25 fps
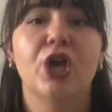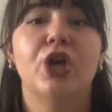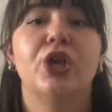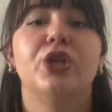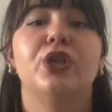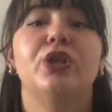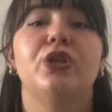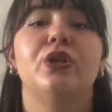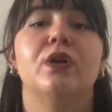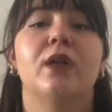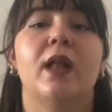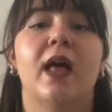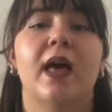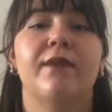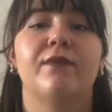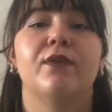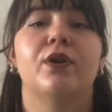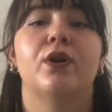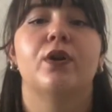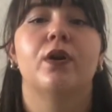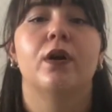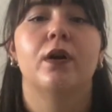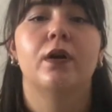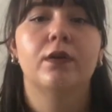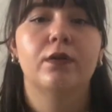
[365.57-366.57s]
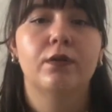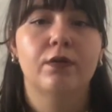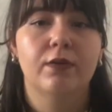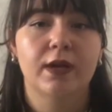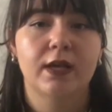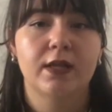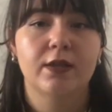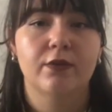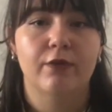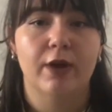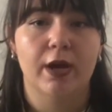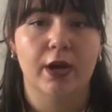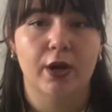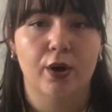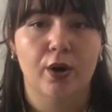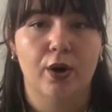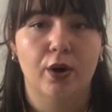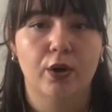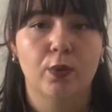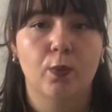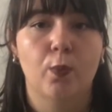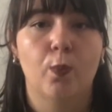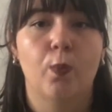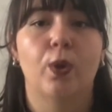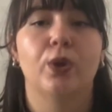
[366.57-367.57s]
you'll have a concrete
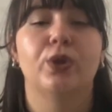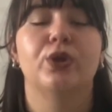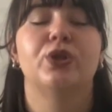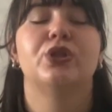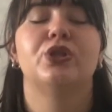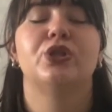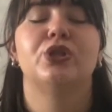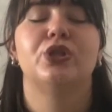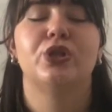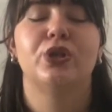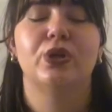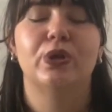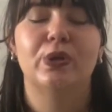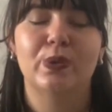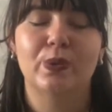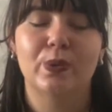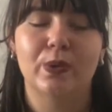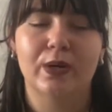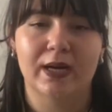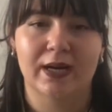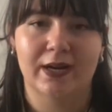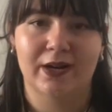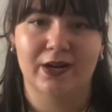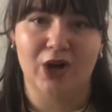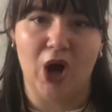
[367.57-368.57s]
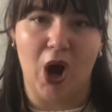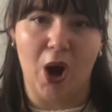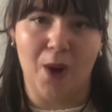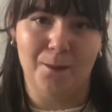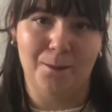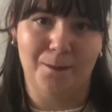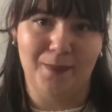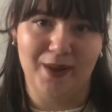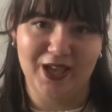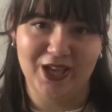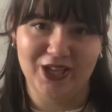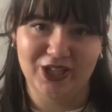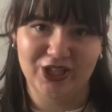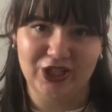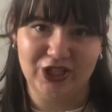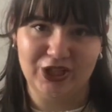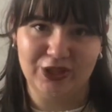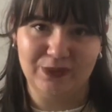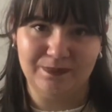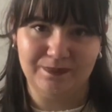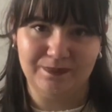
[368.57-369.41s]
record what you accomplished.